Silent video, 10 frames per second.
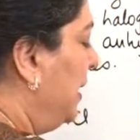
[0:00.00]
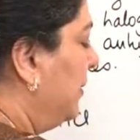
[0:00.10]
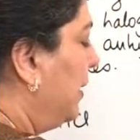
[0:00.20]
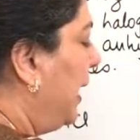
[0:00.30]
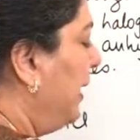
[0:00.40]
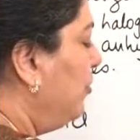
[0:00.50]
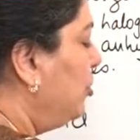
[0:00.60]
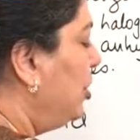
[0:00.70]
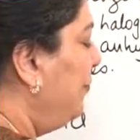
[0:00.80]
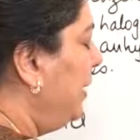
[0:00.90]
The
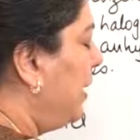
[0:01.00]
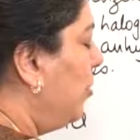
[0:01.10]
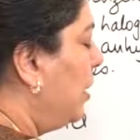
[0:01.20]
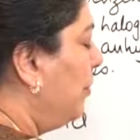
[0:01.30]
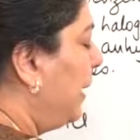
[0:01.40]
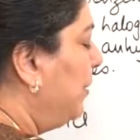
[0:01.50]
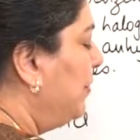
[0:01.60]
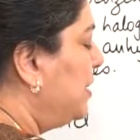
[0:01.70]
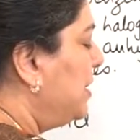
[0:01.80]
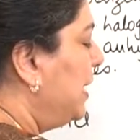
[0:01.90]
hydrogen will now combine
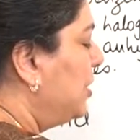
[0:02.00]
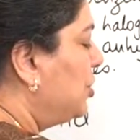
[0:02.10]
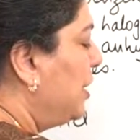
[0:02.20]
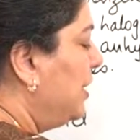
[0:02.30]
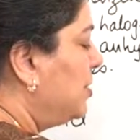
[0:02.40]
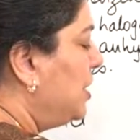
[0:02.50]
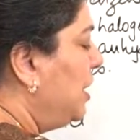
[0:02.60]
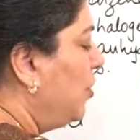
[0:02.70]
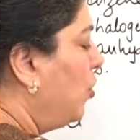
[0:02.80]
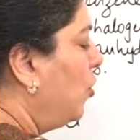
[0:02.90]
with
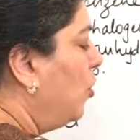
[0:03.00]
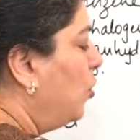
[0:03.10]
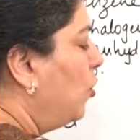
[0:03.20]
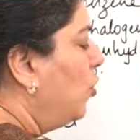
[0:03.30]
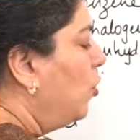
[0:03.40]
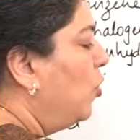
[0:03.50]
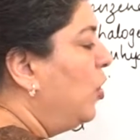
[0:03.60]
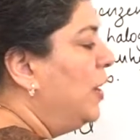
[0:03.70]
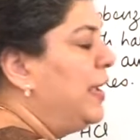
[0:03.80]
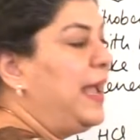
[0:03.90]
CH3COO
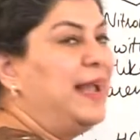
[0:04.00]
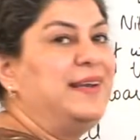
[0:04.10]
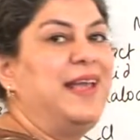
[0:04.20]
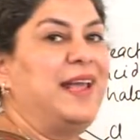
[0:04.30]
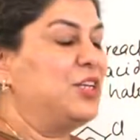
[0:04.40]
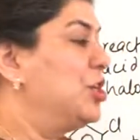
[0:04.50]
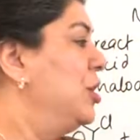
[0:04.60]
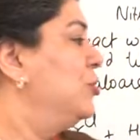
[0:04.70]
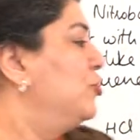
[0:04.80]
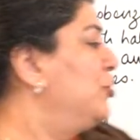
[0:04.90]
and H. So